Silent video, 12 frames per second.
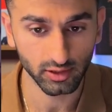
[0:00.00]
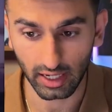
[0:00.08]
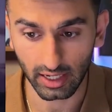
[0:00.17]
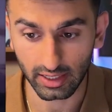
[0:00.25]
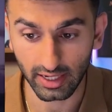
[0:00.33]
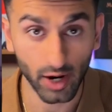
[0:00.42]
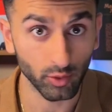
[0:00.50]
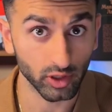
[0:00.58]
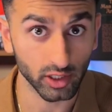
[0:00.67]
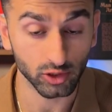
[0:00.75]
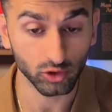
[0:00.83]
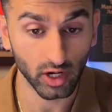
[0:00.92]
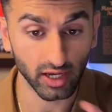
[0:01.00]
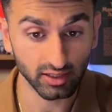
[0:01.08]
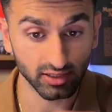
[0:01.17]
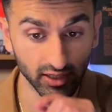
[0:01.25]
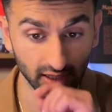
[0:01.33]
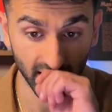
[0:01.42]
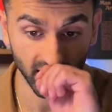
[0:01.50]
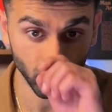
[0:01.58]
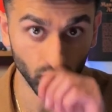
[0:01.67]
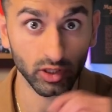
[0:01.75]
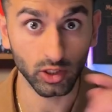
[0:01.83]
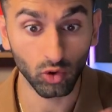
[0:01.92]
And now we're going to try this
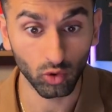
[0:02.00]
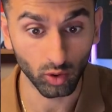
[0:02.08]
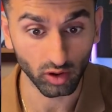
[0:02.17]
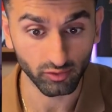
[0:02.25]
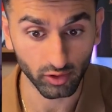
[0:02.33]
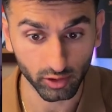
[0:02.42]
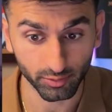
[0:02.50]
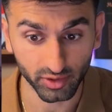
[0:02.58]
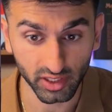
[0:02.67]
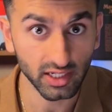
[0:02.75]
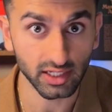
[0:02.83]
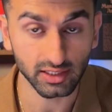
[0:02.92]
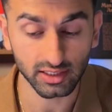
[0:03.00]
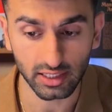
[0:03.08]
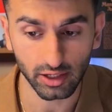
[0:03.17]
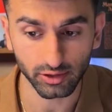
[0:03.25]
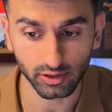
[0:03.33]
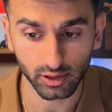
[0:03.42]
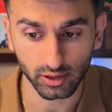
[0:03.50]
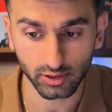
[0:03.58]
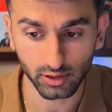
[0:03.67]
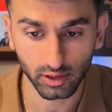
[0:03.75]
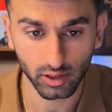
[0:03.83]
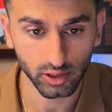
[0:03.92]
again with the whole workflow complete and see how this
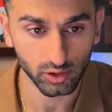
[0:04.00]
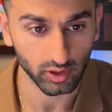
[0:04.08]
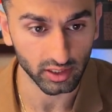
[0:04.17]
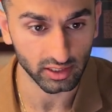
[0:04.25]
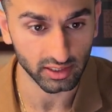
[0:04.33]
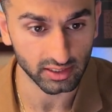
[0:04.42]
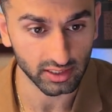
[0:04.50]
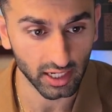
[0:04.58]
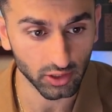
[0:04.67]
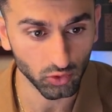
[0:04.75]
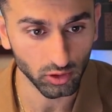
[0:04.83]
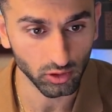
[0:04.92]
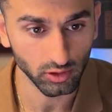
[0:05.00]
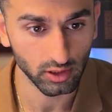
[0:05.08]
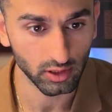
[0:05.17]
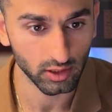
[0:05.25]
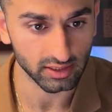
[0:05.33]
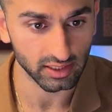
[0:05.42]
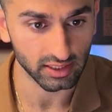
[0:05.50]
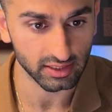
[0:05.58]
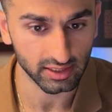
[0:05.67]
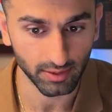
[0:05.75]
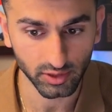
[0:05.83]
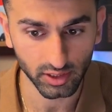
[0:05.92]
looks. So we're going to click schedule, it's
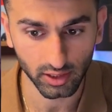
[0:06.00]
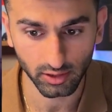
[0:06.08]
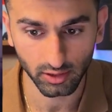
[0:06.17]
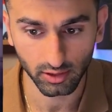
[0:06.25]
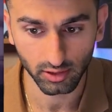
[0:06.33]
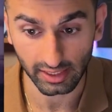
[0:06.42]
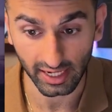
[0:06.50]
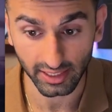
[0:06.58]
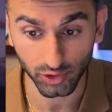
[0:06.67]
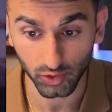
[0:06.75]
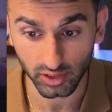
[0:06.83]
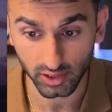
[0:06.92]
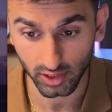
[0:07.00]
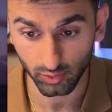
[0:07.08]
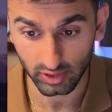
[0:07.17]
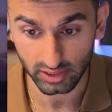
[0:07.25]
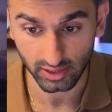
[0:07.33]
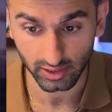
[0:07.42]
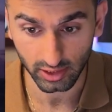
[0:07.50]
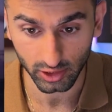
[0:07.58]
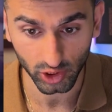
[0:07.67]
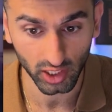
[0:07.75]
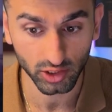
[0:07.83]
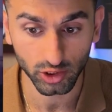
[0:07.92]
accepted. And as you can see, we did see a
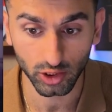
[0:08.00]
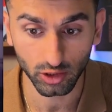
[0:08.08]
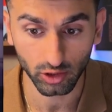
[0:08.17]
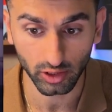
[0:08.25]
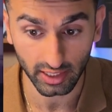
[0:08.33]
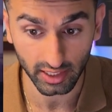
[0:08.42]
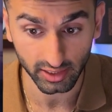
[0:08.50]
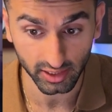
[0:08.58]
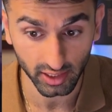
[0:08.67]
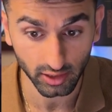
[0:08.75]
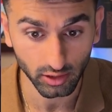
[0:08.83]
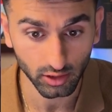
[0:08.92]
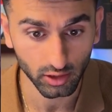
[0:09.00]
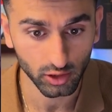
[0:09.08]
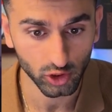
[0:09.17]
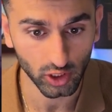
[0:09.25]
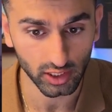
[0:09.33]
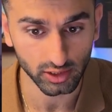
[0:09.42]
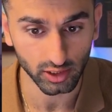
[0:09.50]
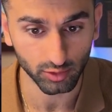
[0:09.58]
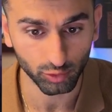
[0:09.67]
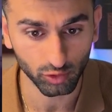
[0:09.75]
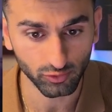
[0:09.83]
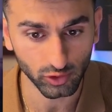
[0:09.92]
change here. It did change the
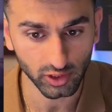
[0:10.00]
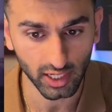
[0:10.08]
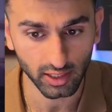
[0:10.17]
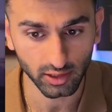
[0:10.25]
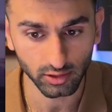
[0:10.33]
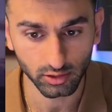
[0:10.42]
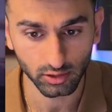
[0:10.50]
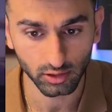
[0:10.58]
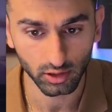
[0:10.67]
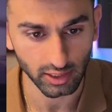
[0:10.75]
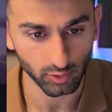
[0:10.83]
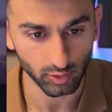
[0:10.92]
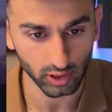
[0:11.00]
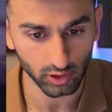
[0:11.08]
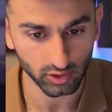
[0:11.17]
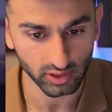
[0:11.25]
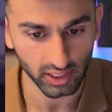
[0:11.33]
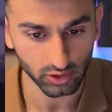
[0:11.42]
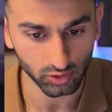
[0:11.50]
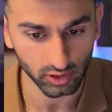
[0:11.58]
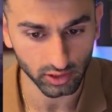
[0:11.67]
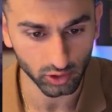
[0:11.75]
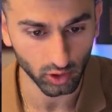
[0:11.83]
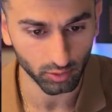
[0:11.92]
approval status. And then we're going to go to scheduled
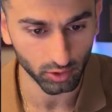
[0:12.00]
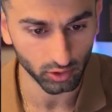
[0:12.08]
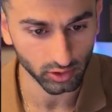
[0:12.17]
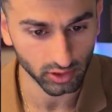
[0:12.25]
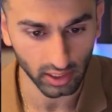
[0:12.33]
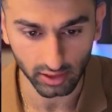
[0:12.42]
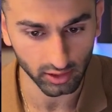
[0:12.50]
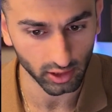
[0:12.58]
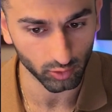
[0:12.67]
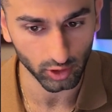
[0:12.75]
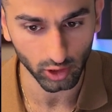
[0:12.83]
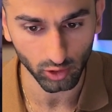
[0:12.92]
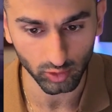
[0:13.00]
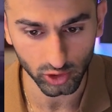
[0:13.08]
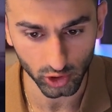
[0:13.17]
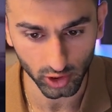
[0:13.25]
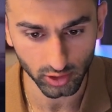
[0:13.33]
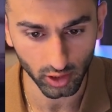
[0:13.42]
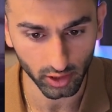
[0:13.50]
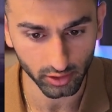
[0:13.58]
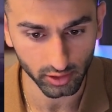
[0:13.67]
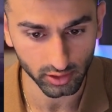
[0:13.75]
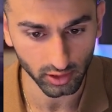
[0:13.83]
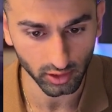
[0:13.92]
Instagram posts. And then there we go. We just got
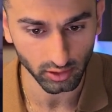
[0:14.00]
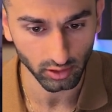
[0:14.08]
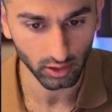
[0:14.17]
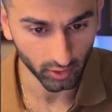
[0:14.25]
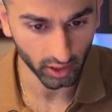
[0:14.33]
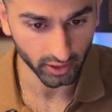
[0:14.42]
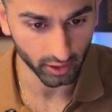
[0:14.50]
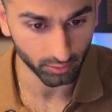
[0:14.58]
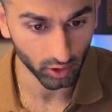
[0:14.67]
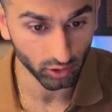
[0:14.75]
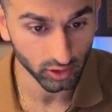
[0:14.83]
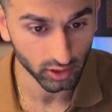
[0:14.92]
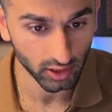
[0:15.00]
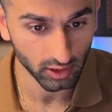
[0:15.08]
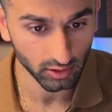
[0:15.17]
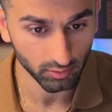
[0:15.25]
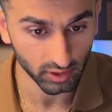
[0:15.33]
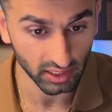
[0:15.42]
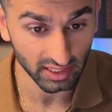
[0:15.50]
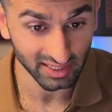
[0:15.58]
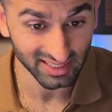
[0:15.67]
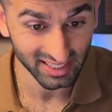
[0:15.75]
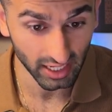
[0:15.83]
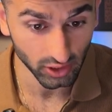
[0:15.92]
this in, not yet posted, but it
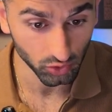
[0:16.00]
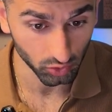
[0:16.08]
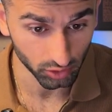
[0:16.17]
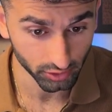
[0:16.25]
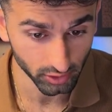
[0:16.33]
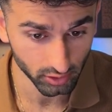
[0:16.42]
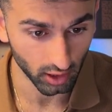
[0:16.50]
is scheduled.